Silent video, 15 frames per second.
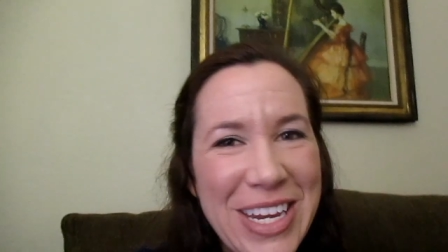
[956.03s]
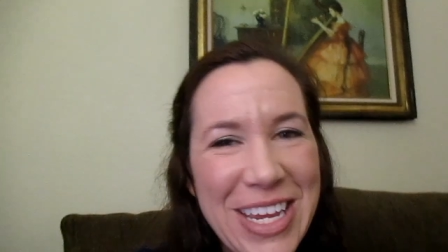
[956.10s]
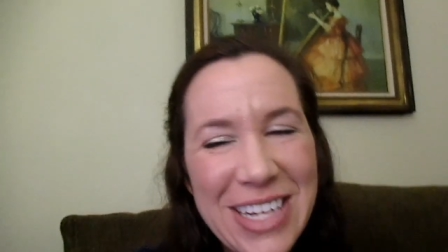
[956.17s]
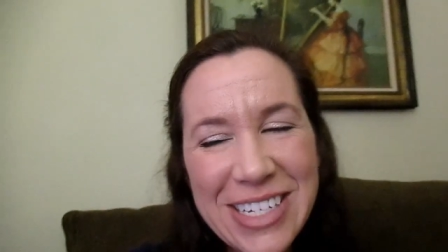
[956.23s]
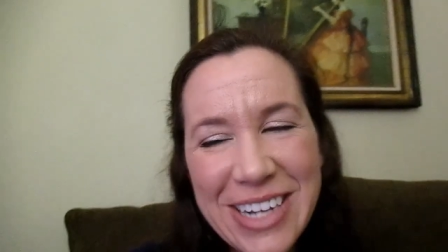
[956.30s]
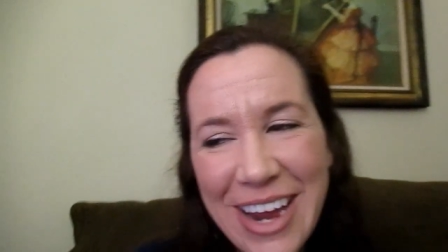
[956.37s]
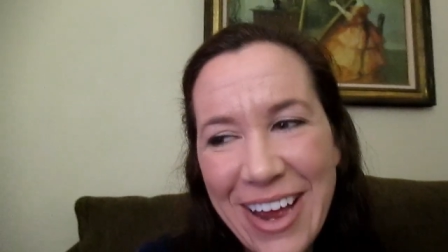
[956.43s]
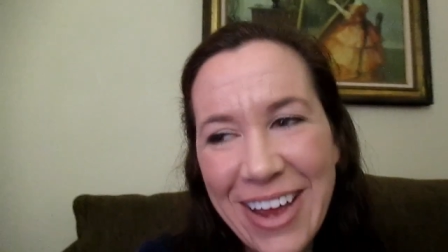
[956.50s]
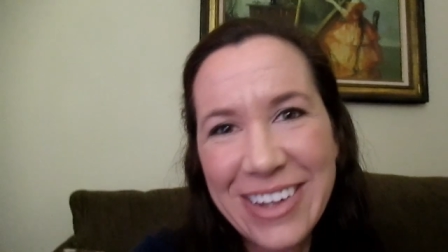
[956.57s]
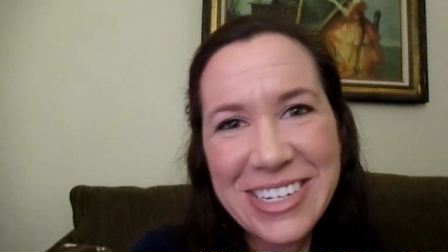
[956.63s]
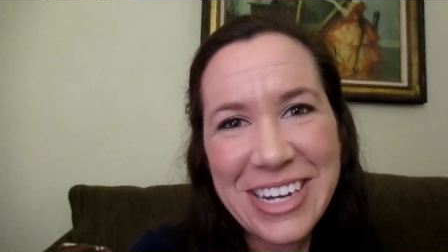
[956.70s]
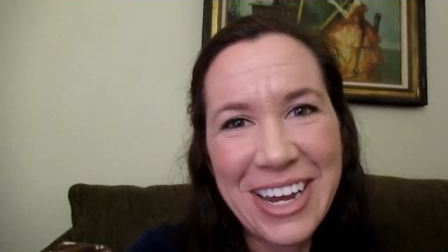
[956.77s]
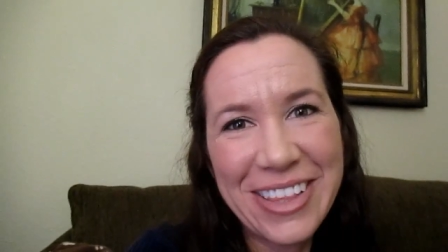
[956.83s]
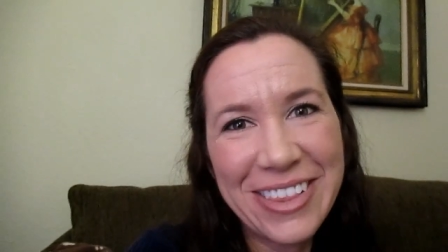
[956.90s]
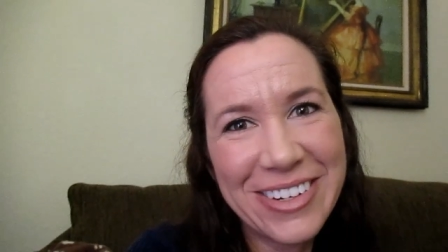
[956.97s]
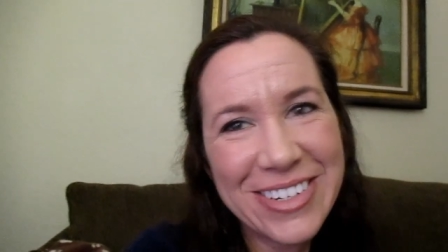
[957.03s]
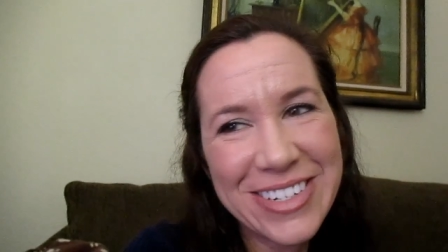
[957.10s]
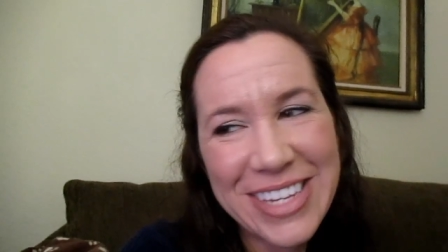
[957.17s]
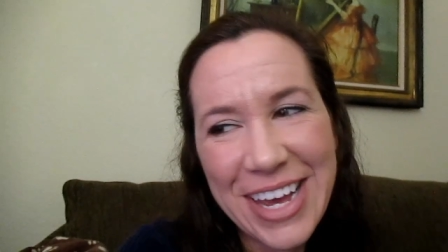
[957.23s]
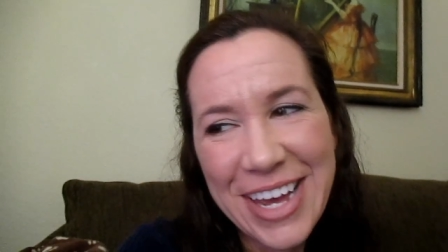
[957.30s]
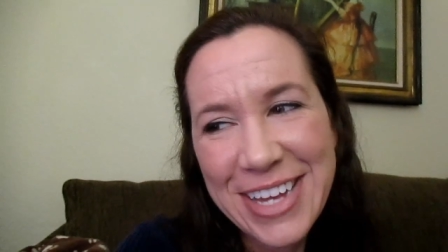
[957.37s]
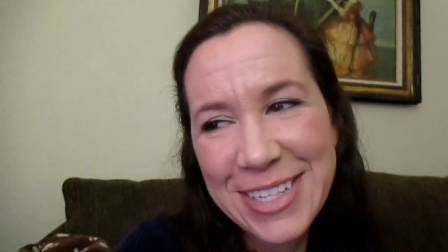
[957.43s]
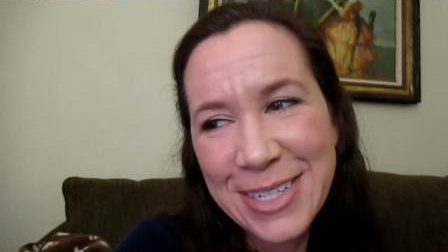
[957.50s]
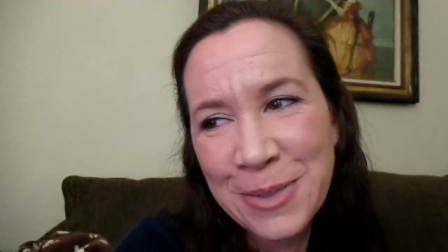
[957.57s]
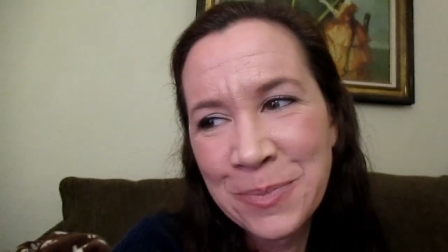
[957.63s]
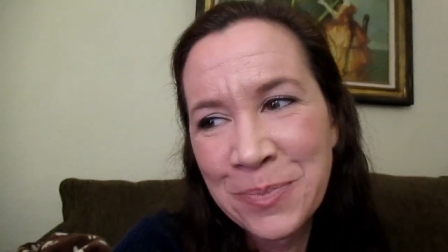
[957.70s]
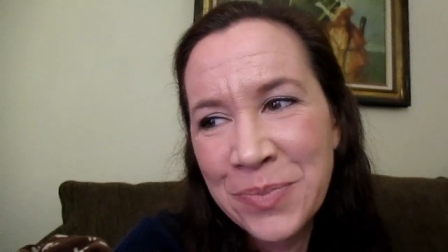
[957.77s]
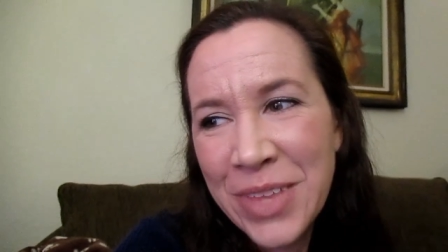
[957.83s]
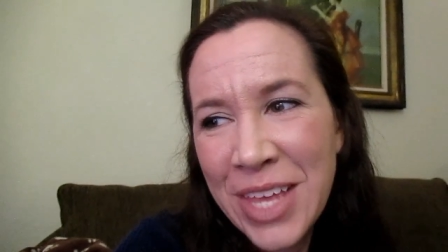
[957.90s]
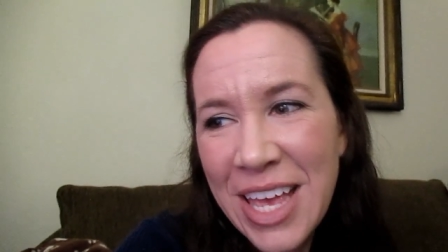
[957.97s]
need. To toddler size.
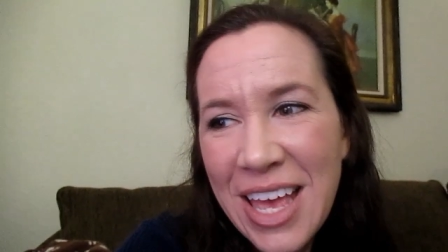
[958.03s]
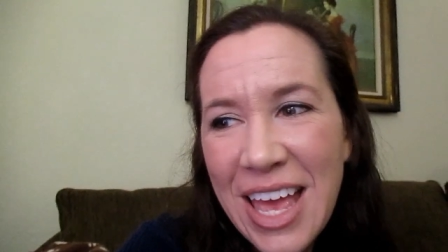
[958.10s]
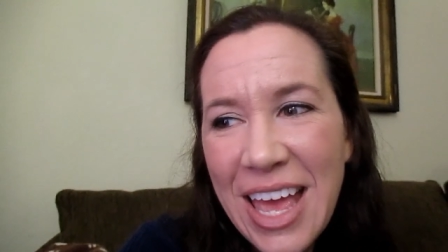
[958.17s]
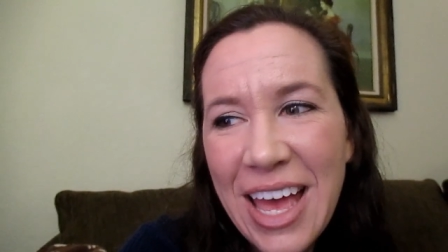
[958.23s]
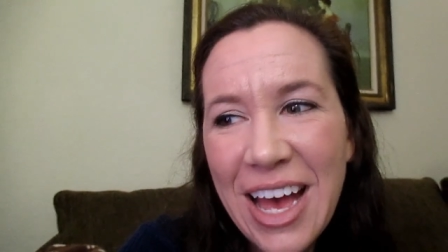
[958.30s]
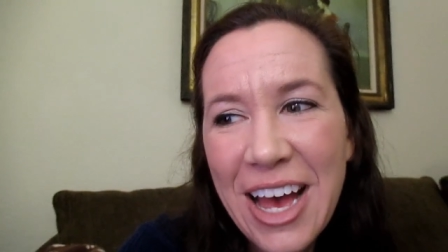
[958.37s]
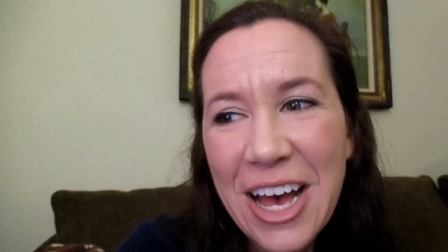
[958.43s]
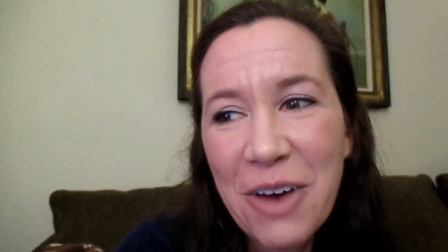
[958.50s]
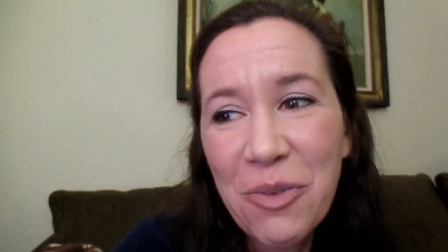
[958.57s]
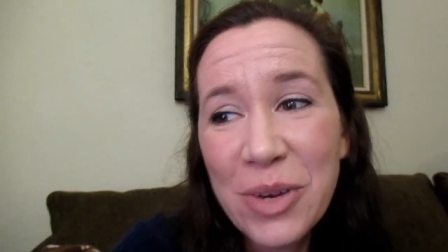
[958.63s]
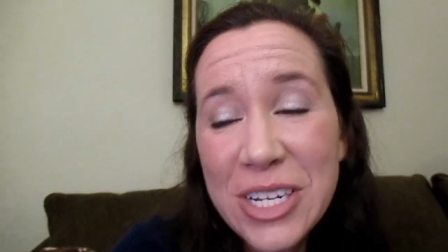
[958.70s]
Uh,